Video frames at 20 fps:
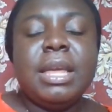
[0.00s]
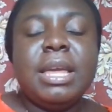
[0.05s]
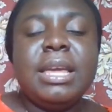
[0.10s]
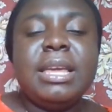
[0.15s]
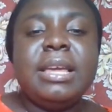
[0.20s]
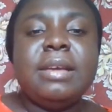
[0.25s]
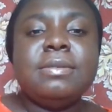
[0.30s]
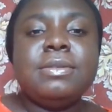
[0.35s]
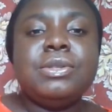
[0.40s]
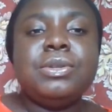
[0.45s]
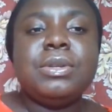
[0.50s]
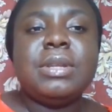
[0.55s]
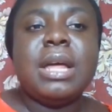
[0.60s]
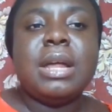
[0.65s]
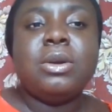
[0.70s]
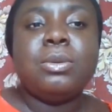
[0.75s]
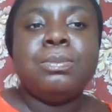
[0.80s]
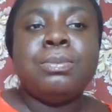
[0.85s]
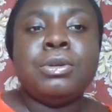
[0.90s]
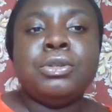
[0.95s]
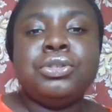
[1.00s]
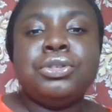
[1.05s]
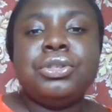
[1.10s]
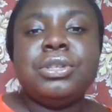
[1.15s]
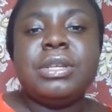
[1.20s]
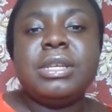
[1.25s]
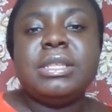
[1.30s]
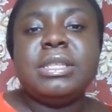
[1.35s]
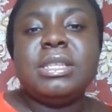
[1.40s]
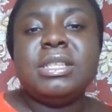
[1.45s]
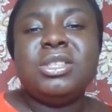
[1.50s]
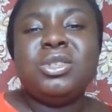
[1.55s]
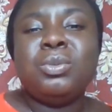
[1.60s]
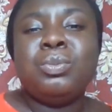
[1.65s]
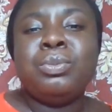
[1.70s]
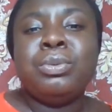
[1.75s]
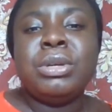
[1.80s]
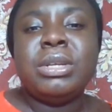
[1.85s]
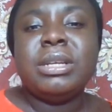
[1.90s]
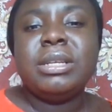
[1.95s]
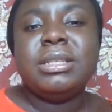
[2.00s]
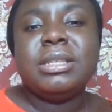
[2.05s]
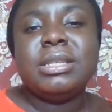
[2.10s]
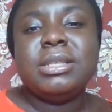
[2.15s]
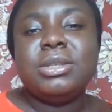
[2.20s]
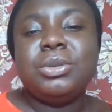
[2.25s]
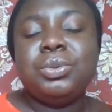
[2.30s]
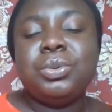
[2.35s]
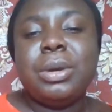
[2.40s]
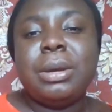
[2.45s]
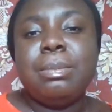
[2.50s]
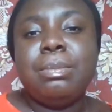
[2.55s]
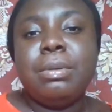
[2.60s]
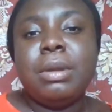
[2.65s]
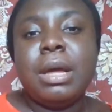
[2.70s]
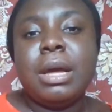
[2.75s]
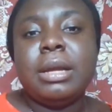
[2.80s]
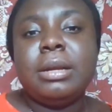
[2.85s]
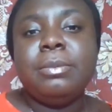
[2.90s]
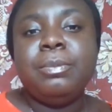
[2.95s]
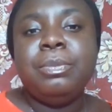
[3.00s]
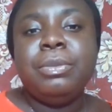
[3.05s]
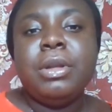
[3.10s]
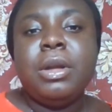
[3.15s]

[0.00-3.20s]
it gives you that opportunity to put it into a plan.